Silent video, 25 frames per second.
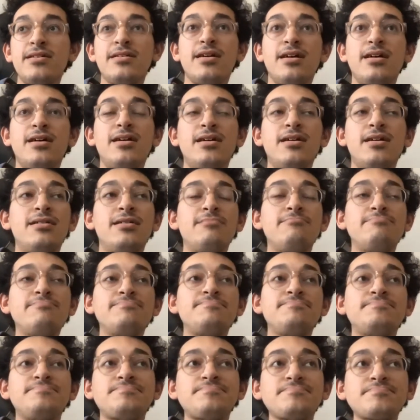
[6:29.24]
um,
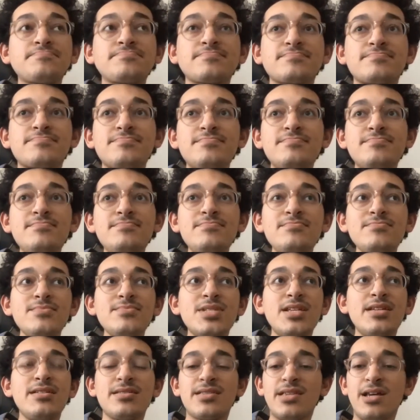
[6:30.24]

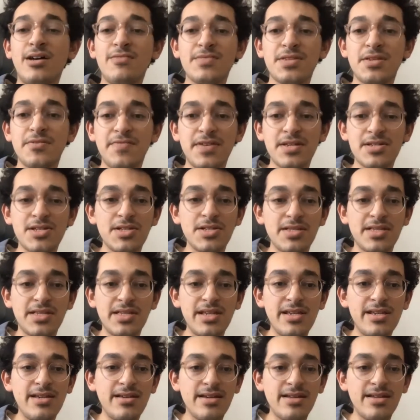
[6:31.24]

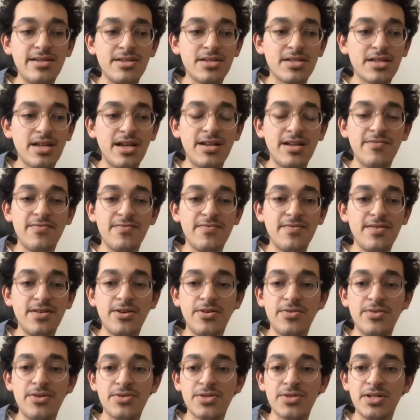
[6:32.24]
self-sufficiency and just kind of you
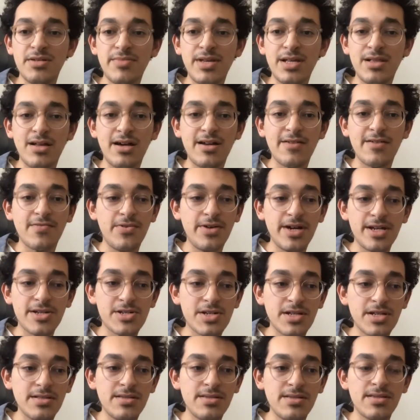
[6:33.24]
know there's going to be a lot of
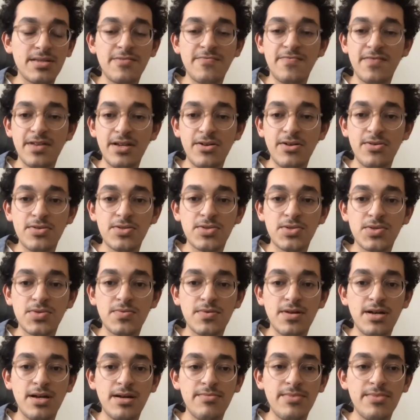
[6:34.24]
questions and fears
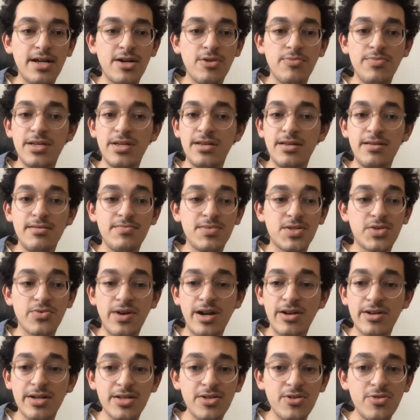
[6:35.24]
um, that'll be
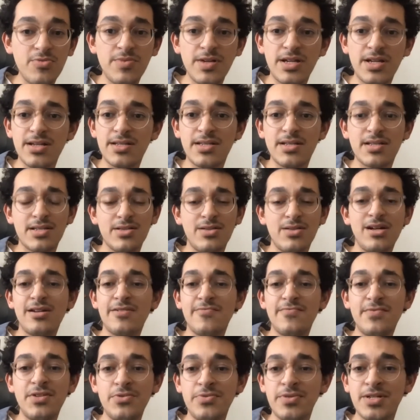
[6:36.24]
surrounding you because it's a lot
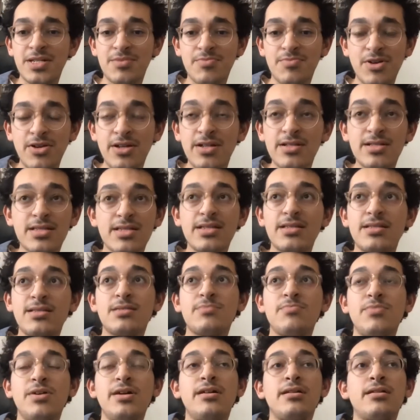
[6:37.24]
of new
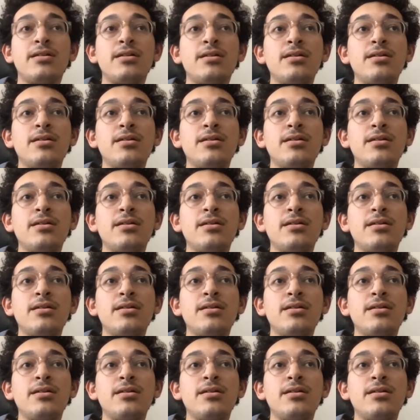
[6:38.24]
experiences but